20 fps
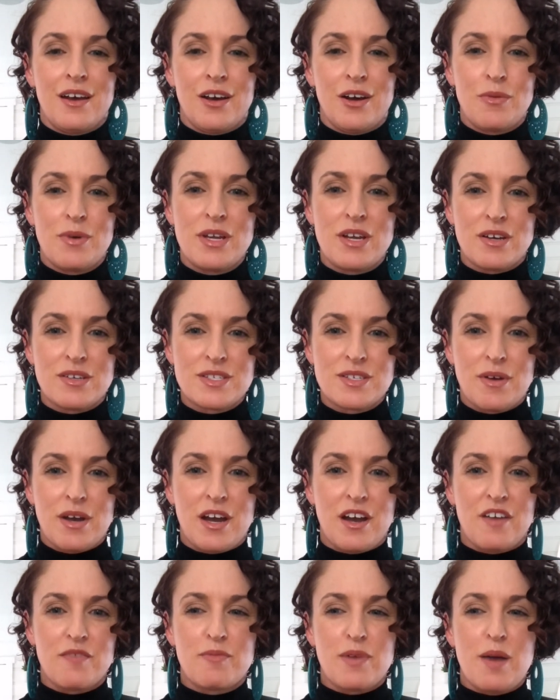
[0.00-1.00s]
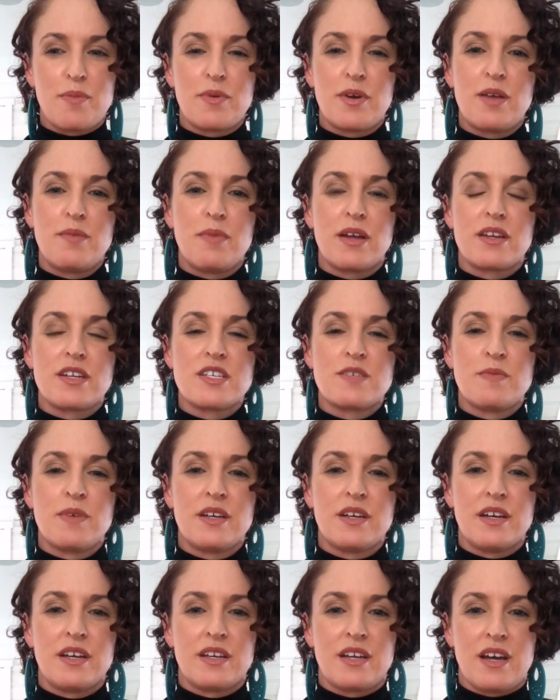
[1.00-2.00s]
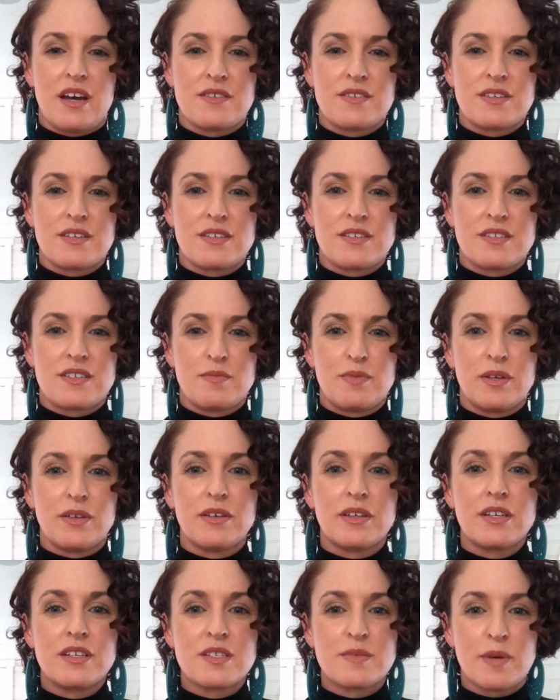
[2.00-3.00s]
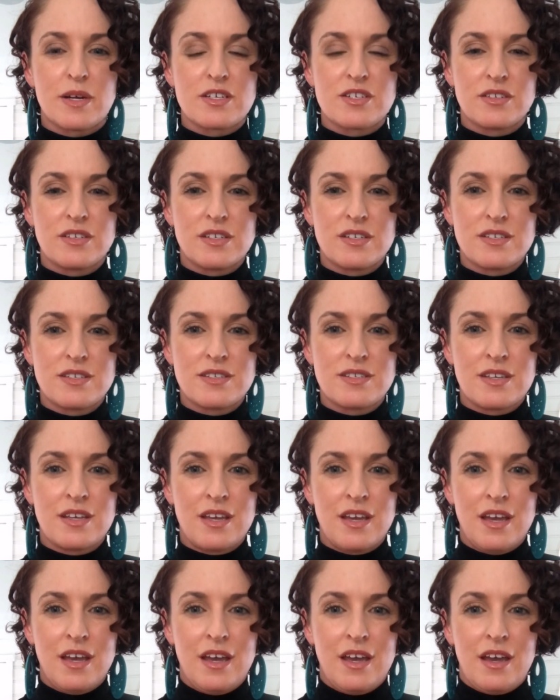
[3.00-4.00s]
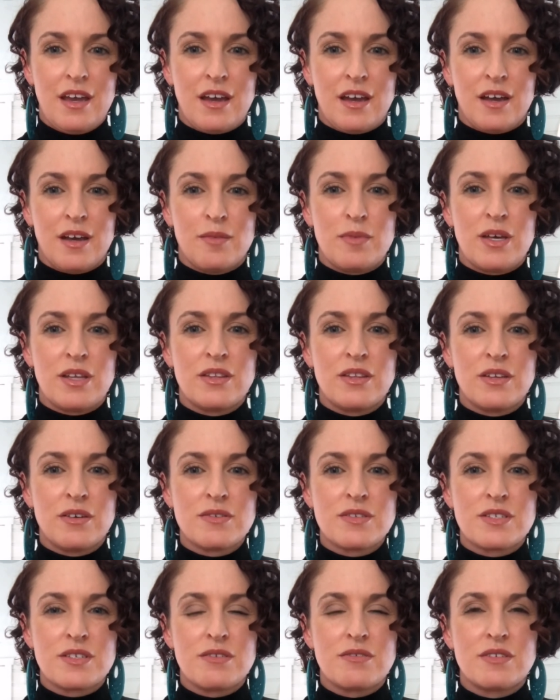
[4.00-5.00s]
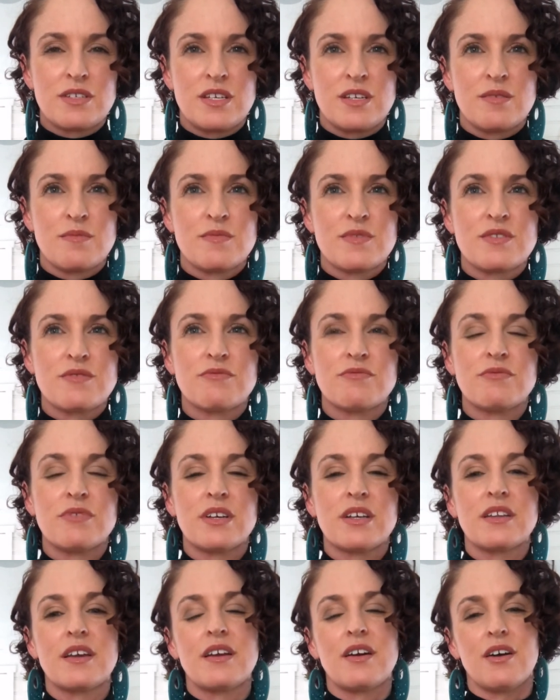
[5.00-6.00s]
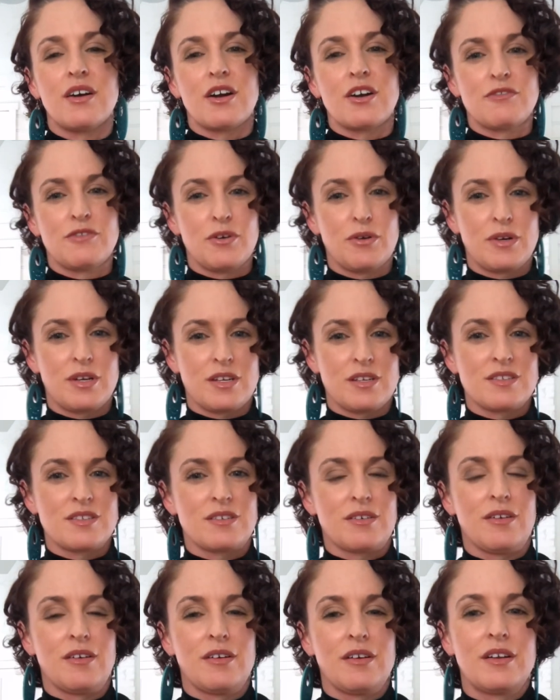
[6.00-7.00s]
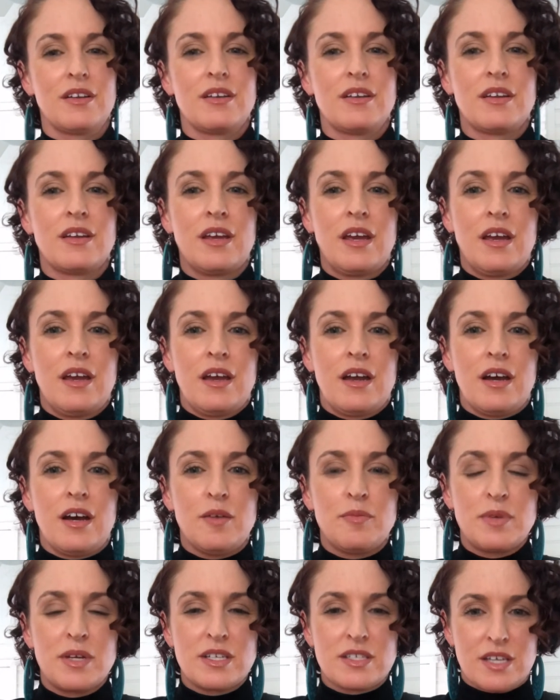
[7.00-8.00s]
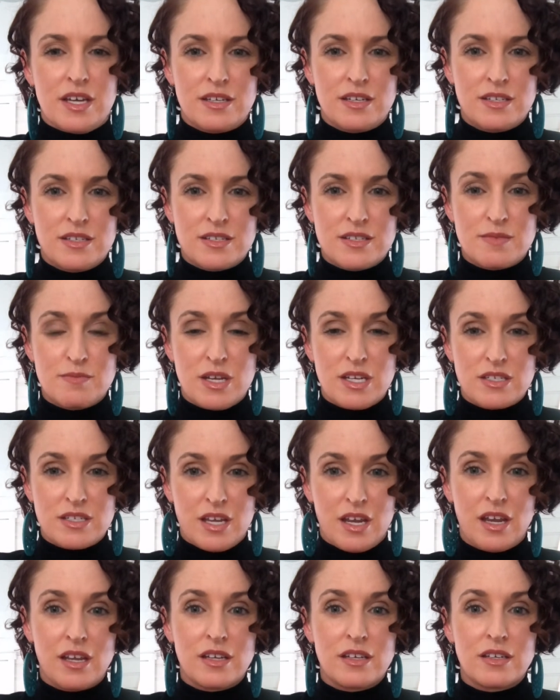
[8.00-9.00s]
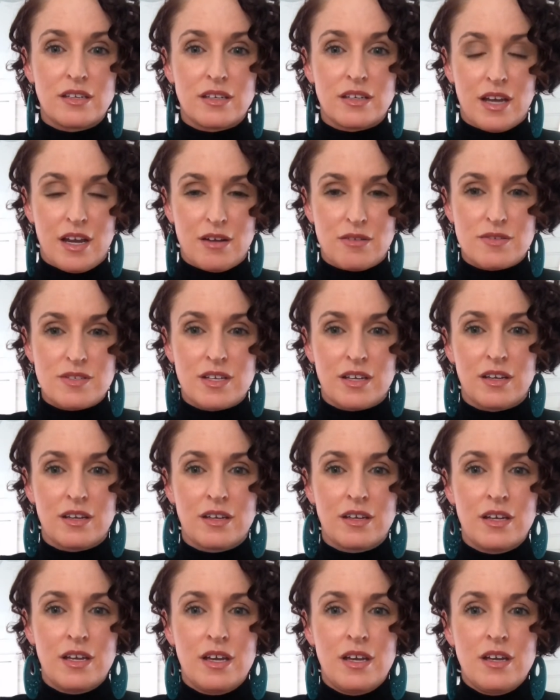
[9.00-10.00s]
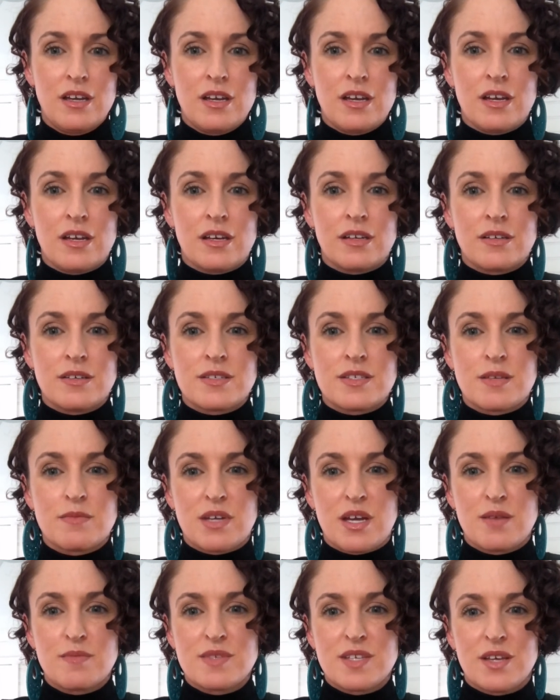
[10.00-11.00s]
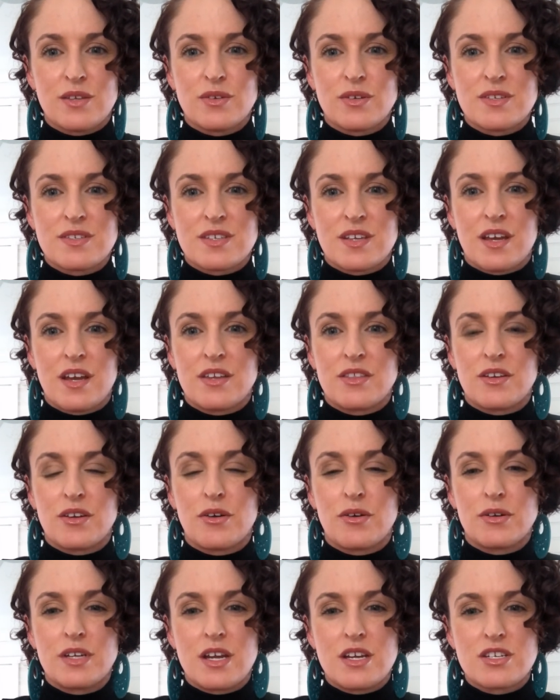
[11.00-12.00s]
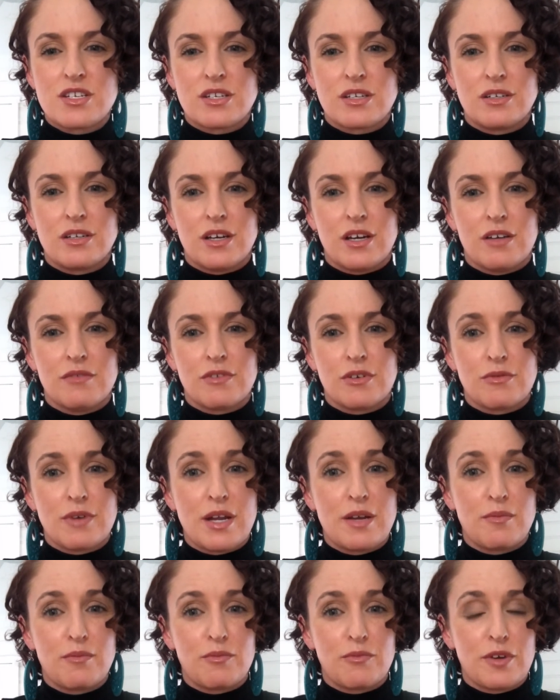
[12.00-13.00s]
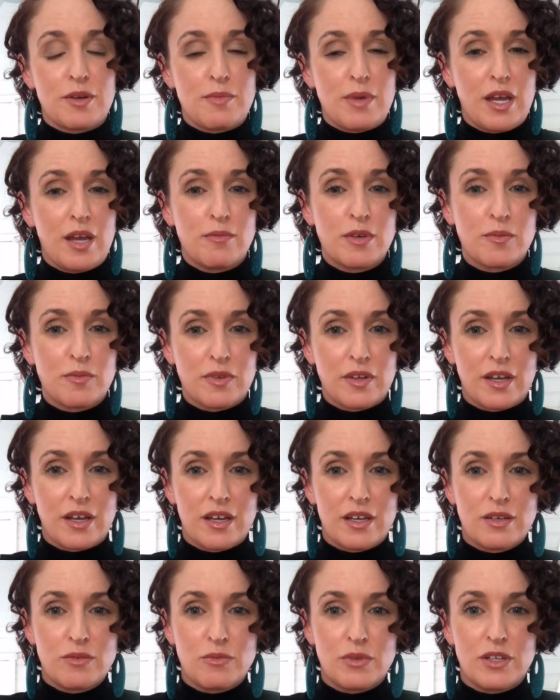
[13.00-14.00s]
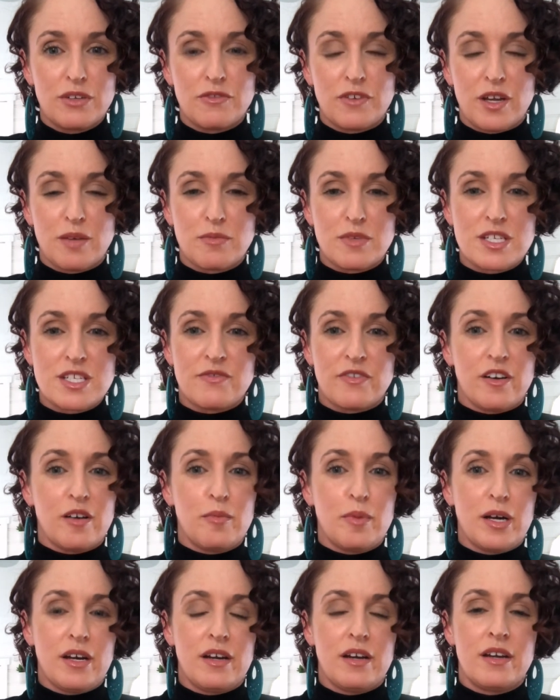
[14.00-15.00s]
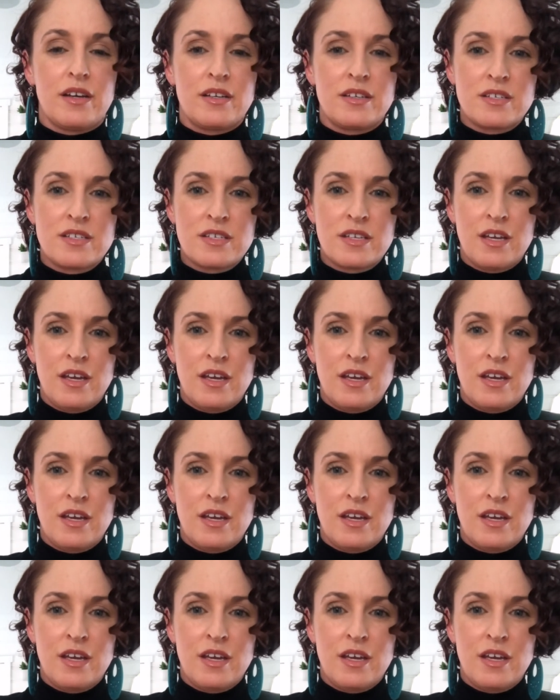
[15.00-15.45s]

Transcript: We also have property management and housing stability specialists, and those two teams really are focused on helping tenants maintain housing. Sometimes that looks like the creation of a rent repayment plan when families fall behind.